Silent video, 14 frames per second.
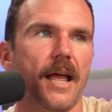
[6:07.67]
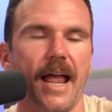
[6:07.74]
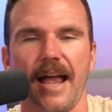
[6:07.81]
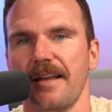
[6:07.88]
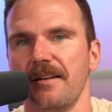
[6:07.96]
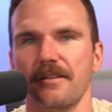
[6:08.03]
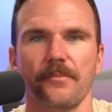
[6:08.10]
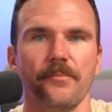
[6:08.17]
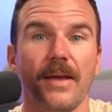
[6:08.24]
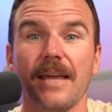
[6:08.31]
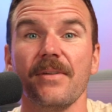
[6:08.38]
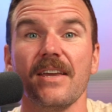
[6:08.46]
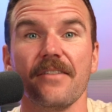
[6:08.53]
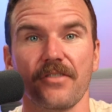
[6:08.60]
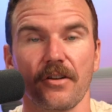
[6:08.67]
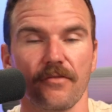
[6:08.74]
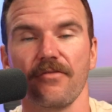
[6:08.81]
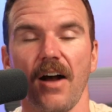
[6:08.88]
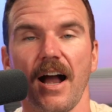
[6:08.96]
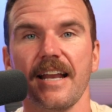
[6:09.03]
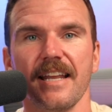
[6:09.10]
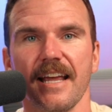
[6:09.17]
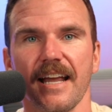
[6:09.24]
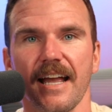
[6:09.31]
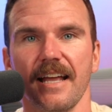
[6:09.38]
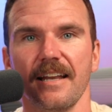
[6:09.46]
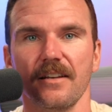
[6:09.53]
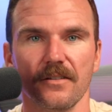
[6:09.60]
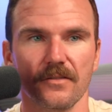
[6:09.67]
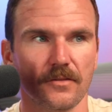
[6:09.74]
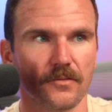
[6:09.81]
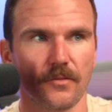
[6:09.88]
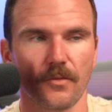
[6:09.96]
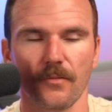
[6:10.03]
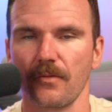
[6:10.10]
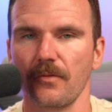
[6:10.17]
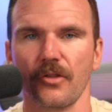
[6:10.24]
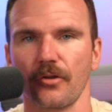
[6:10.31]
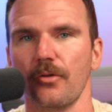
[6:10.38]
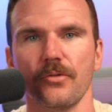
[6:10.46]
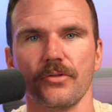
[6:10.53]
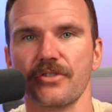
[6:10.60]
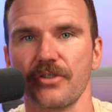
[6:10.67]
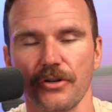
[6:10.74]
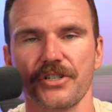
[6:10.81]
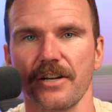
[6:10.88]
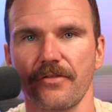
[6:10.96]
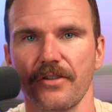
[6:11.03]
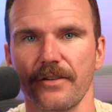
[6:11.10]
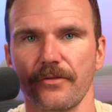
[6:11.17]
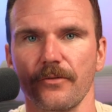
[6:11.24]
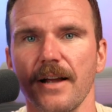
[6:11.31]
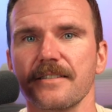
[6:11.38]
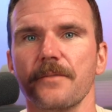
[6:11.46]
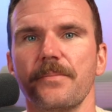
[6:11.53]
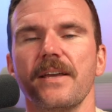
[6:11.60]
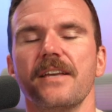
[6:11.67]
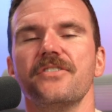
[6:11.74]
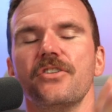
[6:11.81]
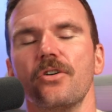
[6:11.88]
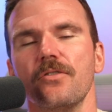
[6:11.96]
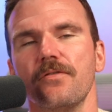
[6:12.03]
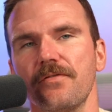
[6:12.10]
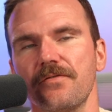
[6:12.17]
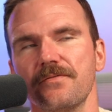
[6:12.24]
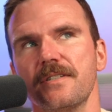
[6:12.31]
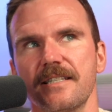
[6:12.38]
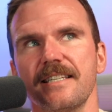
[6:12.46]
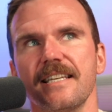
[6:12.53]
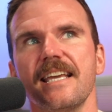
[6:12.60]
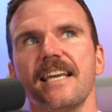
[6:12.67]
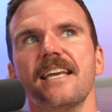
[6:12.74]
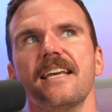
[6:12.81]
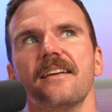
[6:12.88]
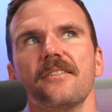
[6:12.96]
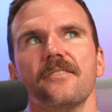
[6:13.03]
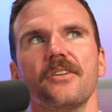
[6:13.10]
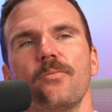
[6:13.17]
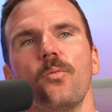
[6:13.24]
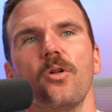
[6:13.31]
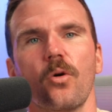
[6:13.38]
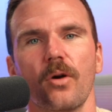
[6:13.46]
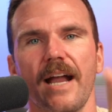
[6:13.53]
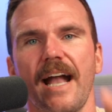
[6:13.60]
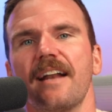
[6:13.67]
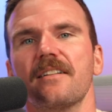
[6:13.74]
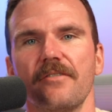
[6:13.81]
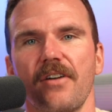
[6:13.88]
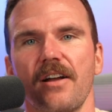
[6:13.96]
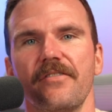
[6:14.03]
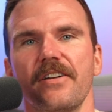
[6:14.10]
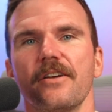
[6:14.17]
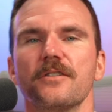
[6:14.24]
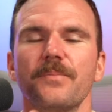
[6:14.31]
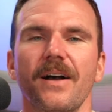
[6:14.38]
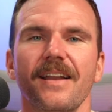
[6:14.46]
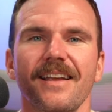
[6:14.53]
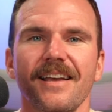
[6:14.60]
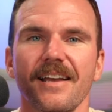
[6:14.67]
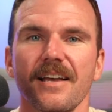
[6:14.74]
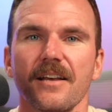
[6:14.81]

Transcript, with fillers: And maybe if you're finding it through searching for different recipes, you'll see people will organically find videos, but